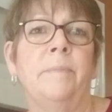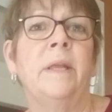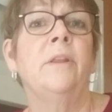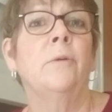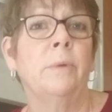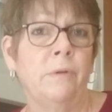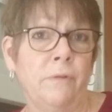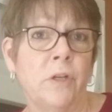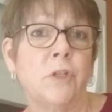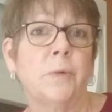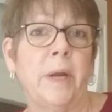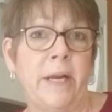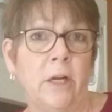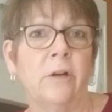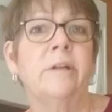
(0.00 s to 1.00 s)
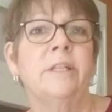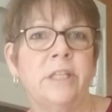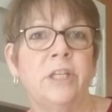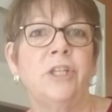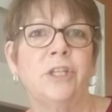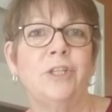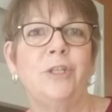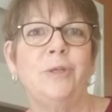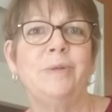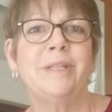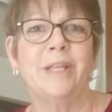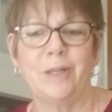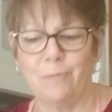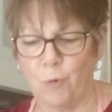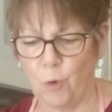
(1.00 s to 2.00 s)
in the refrigerator to just use
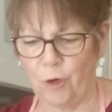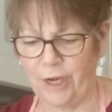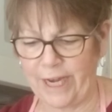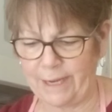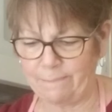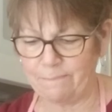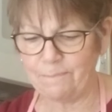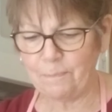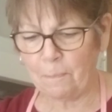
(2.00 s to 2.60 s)
in the morning.